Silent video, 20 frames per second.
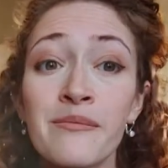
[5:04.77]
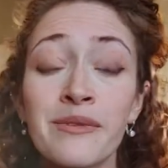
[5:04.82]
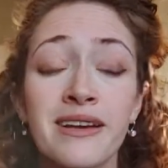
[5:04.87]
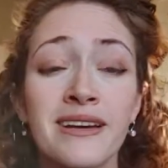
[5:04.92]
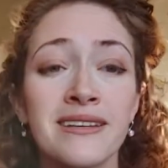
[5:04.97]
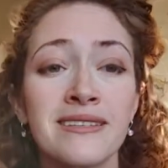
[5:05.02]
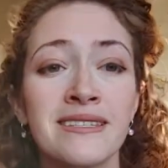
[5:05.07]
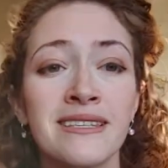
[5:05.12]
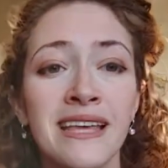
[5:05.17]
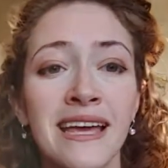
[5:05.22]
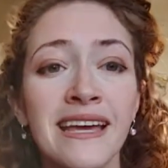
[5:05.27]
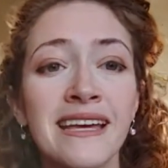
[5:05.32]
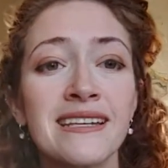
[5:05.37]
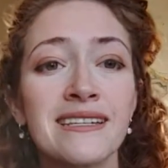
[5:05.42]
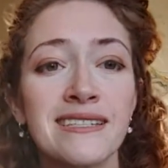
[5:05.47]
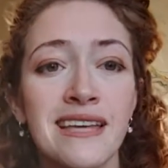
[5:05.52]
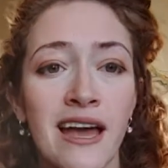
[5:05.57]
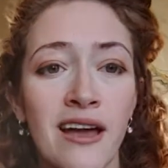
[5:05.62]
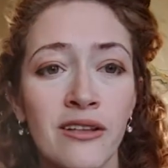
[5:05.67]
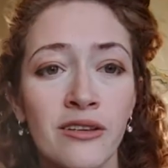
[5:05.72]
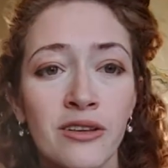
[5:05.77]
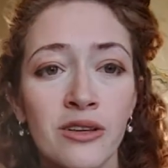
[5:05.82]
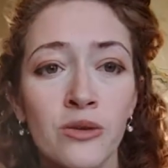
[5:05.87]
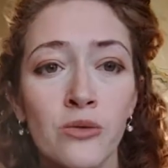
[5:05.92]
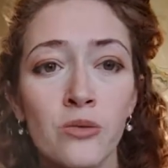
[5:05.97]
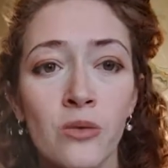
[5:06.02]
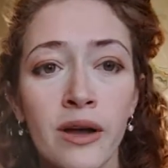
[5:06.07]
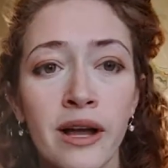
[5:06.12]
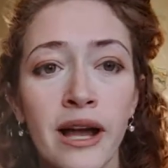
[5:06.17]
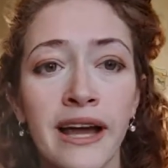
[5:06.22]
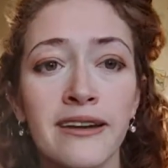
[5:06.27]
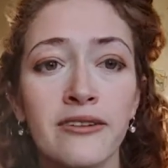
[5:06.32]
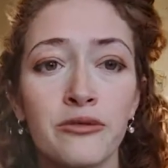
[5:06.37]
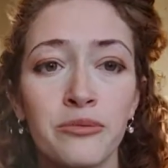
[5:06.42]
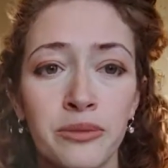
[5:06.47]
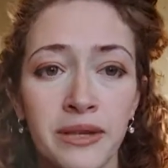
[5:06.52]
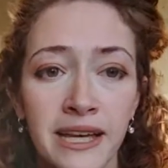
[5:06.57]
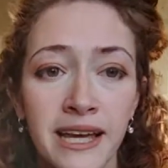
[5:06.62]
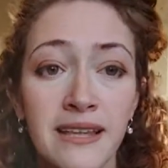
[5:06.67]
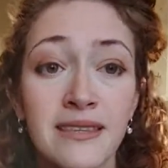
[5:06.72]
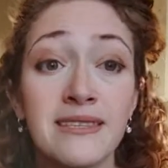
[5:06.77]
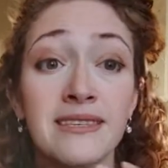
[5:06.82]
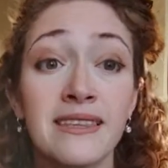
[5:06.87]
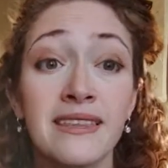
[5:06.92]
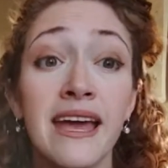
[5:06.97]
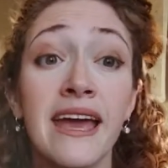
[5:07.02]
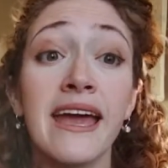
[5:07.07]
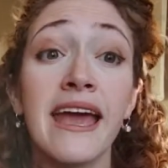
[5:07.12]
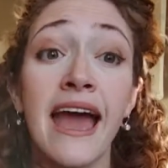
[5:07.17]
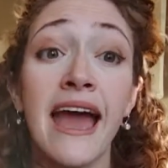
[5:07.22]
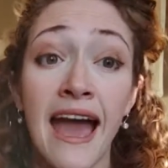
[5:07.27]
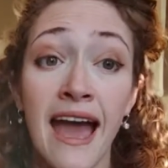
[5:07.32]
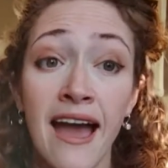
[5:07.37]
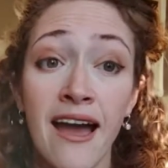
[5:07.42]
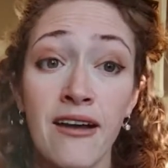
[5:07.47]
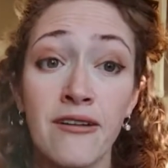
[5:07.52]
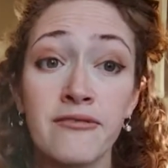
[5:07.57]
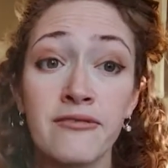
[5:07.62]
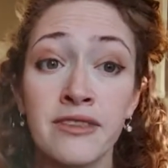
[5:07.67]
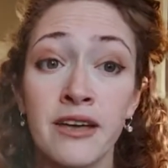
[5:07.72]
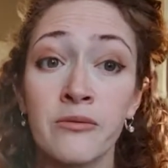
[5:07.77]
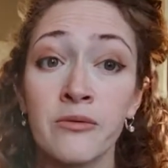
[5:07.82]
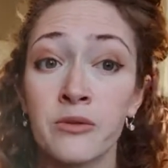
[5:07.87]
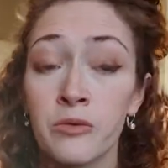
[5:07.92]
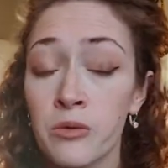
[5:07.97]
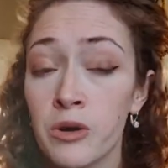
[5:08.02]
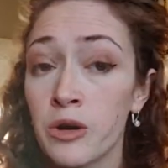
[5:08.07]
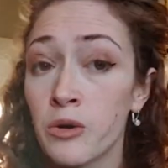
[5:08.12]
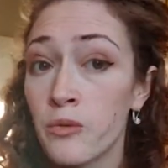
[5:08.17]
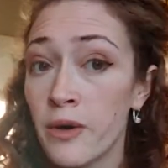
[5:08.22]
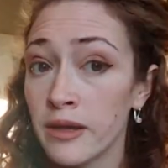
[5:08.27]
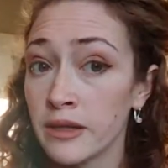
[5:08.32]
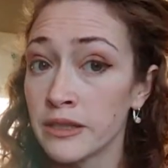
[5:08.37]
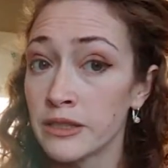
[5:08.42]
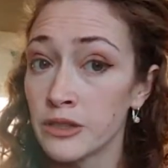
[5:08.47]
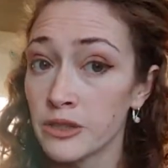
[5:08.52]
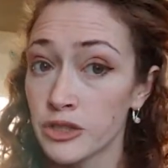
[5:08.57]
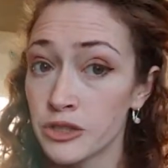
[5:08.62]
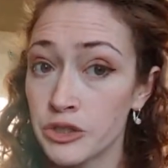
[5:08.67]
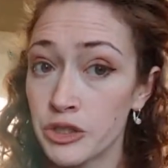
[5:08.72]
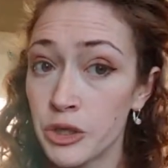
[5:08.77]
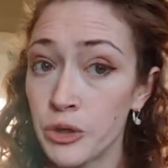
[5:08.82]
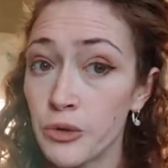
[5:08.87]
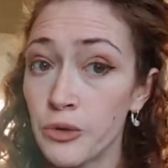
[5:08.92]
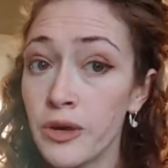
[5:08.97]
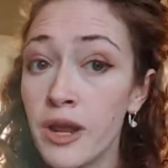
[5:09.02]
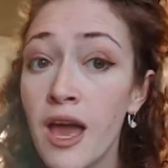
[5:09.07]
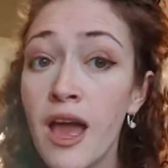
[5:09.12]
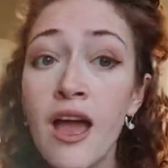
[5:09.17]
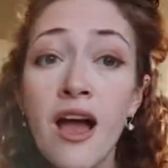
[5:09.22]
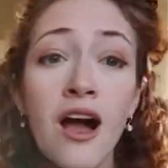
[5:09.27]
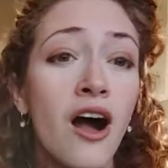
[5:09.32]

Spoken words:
because they can tell you what kind of plants they have that would work well in your zone.